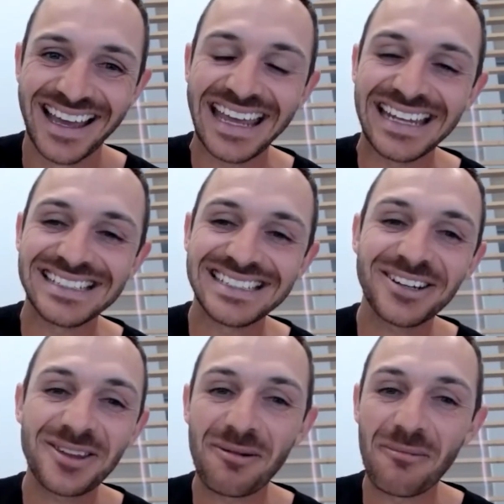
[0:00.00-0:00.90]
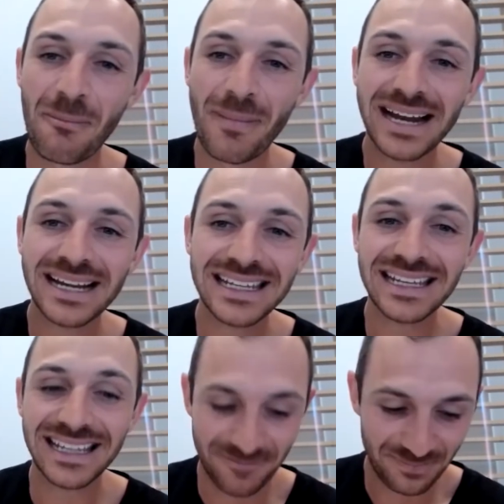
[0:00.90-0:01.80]
Until the
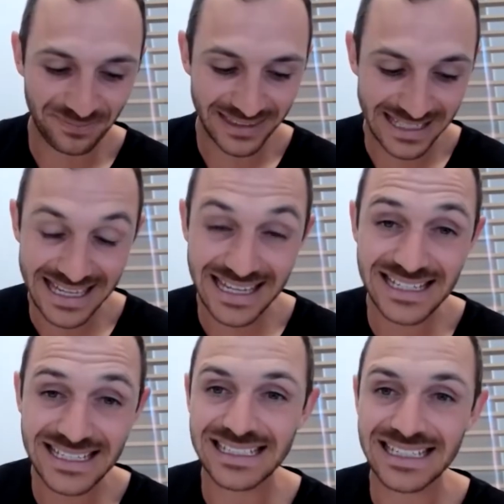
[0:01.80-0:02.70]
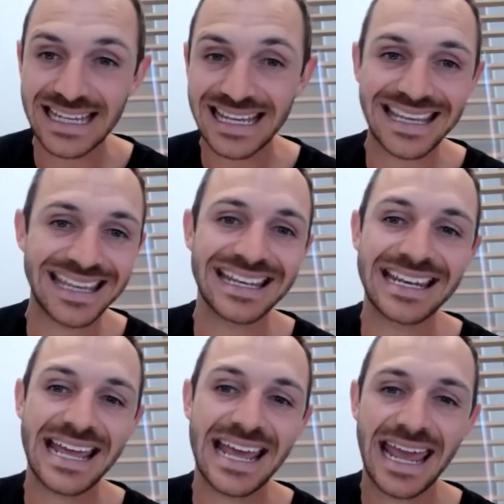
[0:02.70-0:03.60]
money is
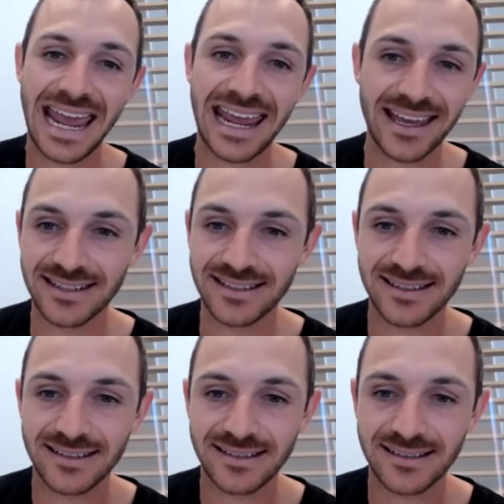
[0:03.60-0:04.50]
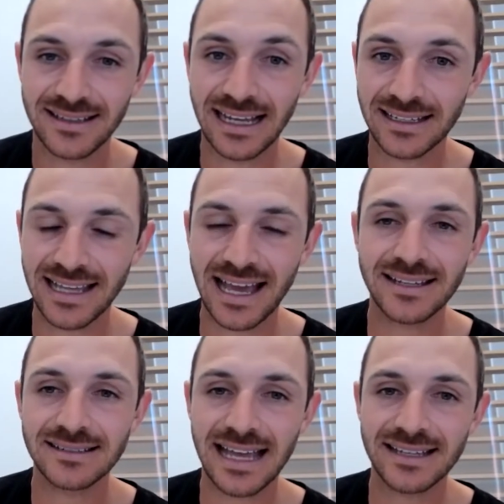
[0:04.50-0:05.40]
in hand. That
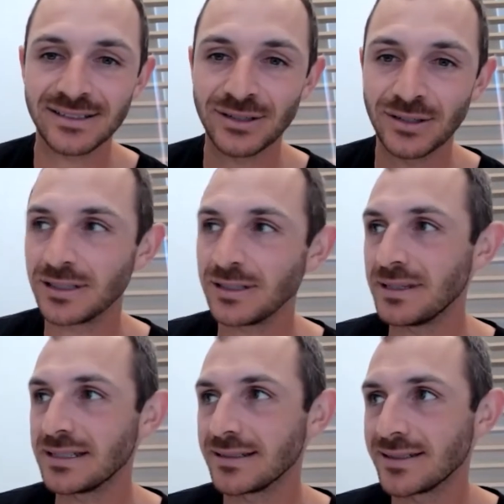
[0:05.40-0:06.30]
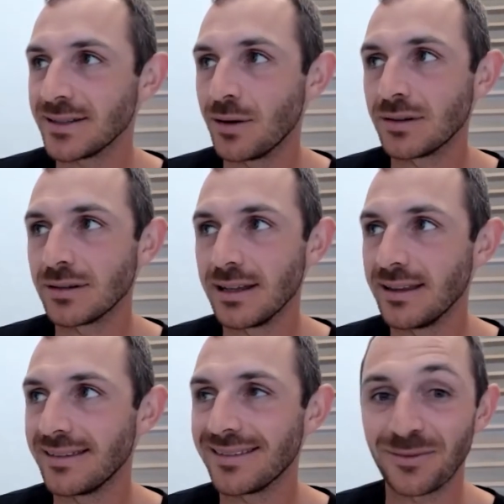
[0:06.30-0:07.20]
is, as an early business owner,
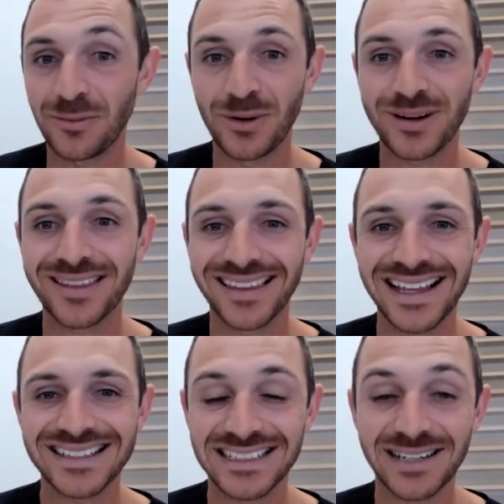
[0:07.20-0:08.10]
it's one of the lessons